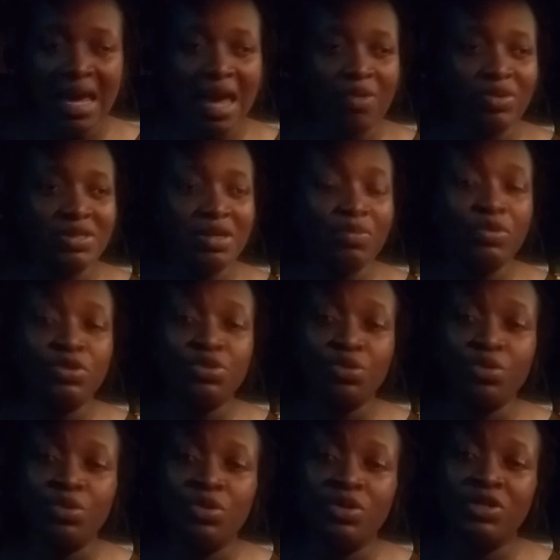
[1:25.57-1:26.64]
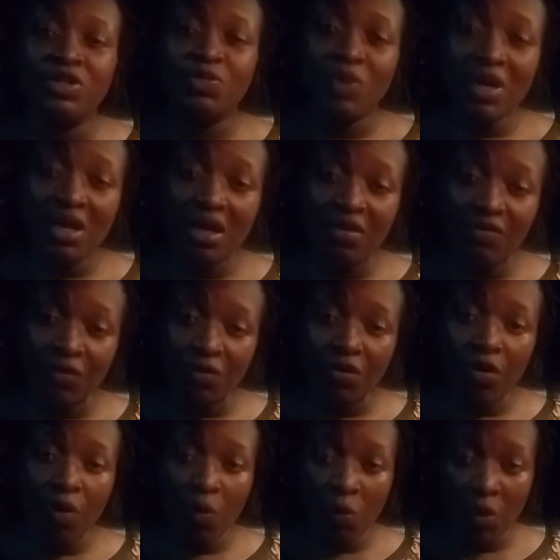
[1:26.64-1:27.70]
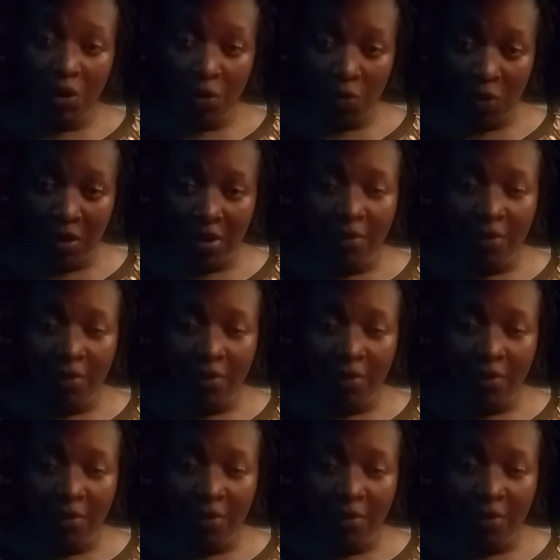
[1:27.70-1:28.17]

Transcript: I was able to speak even on one-on-one.